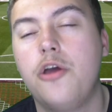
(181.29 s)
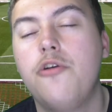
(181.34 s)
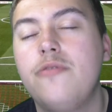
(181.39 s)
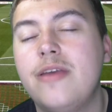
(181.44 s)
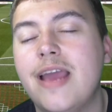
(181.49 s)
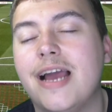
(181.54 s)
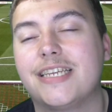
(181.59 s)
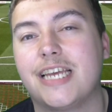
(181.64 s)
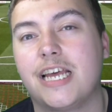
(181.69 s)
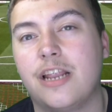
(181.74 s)
who,
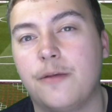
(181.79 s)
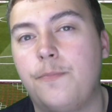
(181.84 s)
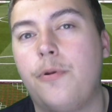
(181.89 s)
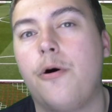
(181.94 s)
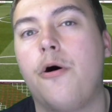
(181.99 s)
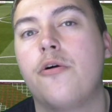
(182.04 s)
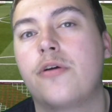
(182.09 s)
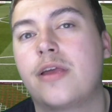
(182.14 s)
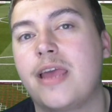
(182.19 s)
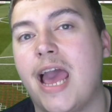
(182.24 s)
yes, had a
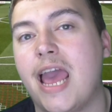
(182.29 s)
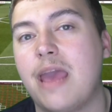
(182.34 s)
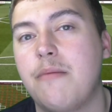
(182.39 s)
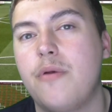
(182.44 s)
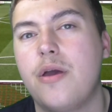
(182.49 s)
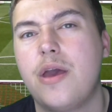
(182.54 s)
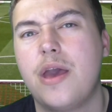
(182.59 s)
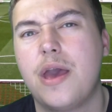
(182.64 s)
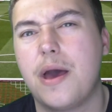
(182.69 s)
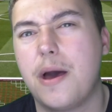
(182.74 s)
poor
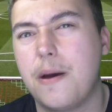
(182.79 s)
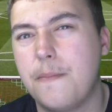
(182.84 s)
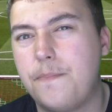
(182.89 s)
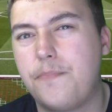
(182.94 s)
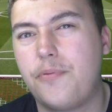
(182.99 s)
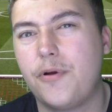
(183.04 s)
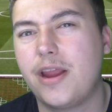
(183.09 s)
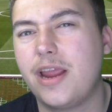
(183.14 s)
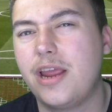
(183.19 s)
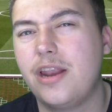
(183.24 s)
game.
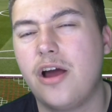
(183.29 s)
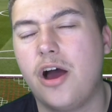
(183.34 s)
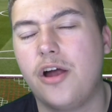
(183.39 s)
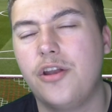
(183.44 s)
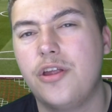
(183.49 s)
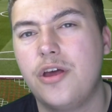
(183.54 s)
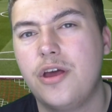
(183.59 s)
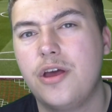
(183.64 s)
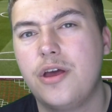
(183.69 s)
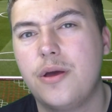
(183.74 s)
And bringing
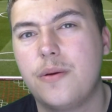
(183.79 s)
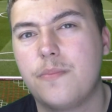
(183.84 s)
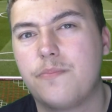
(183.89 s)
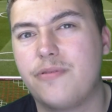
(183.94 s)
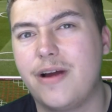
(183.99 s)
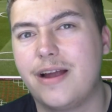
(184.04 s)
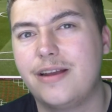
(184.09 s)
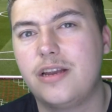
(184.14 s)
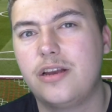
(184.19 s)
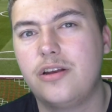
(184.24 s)
on
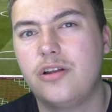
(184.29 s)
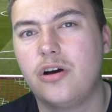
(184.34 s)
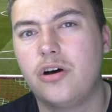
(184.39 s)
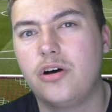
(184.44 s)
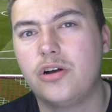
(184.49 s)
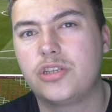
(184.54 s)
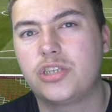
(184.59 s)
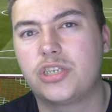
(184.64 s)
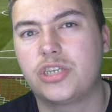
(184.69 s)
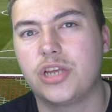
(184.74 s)
Brandon
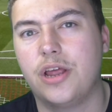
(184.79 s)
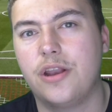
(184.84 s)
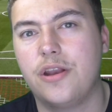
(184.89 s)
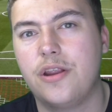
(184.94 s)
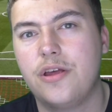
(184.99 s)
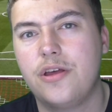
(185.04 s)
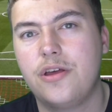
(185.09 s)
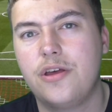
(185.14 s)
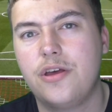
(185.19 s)
Horton,